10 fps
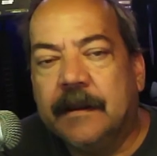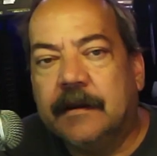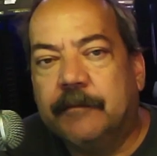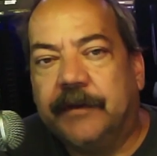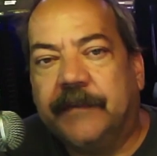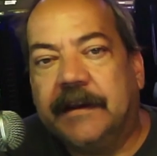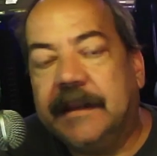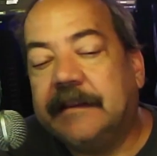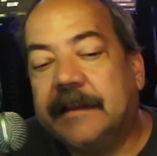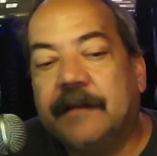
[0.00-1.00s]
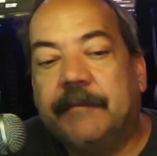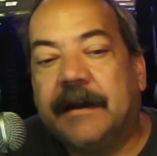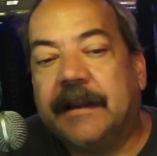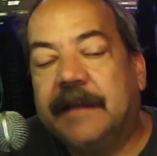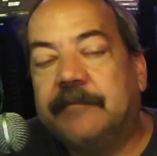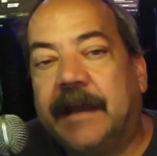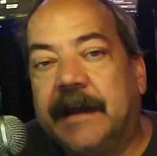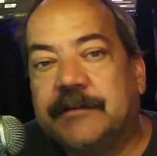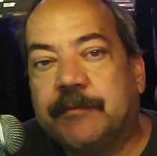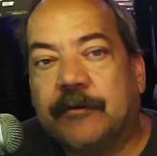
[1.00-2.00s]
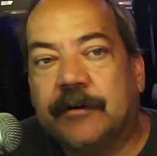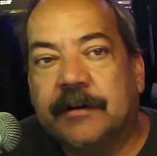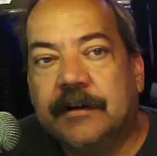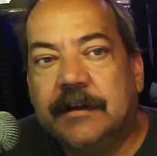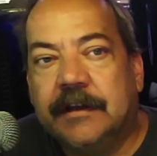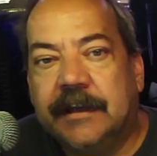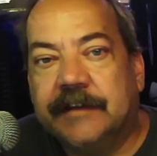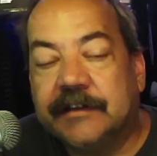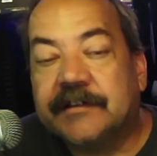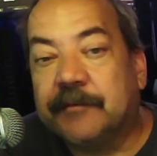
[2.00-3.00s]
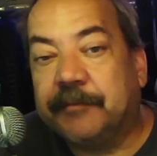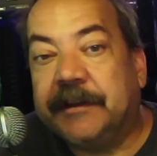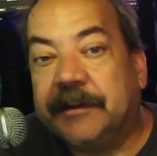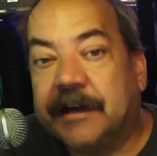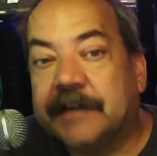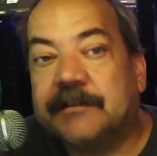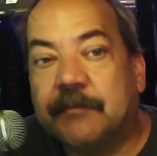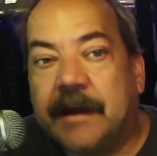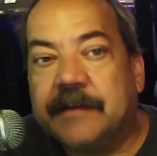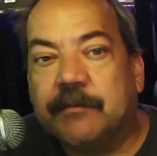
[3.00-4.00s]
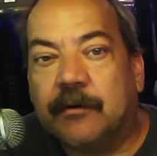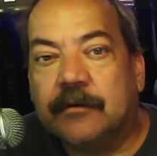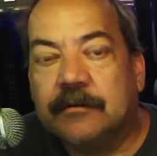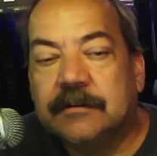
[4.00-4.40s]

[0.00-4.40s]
But the neat thing about Ham Dashboard is it's completely customizable.